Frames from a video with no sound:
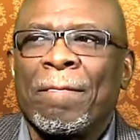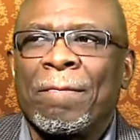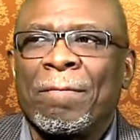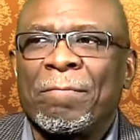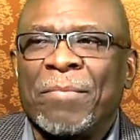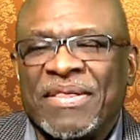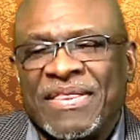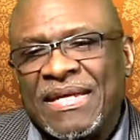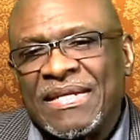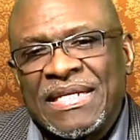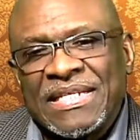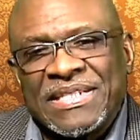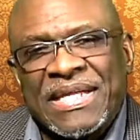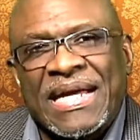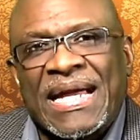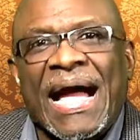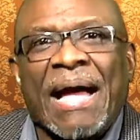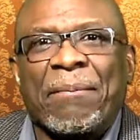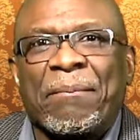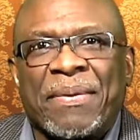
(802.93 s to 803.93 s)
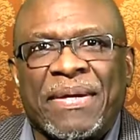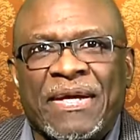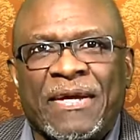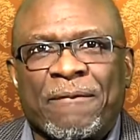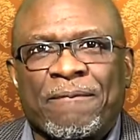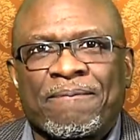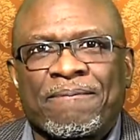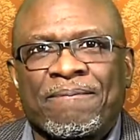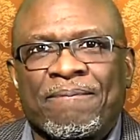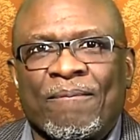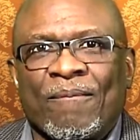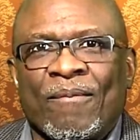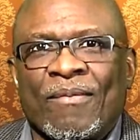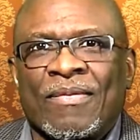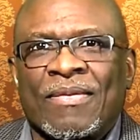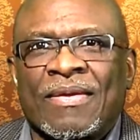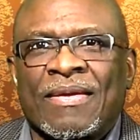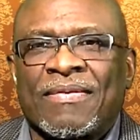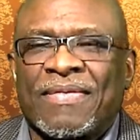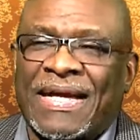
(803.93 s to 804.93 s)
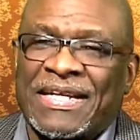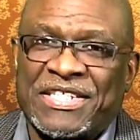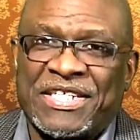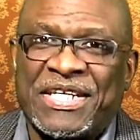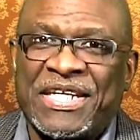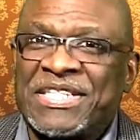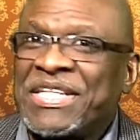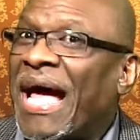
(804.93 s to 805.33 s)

But then there's agape that says,